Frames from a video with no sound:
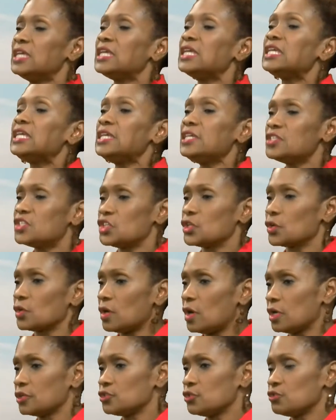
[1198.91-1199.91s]
easier
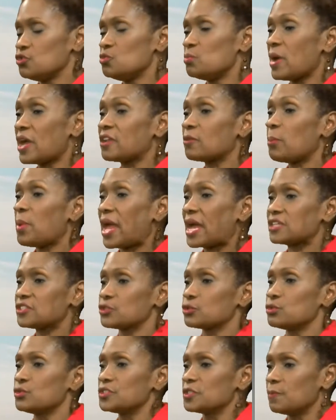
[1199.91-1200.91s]
on you, and you might have passed
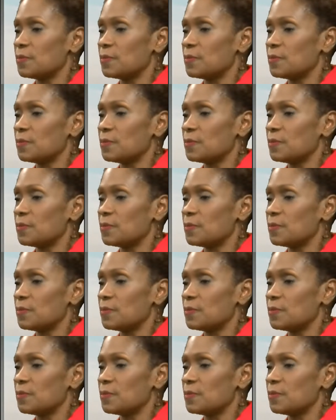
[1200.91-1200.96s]
through some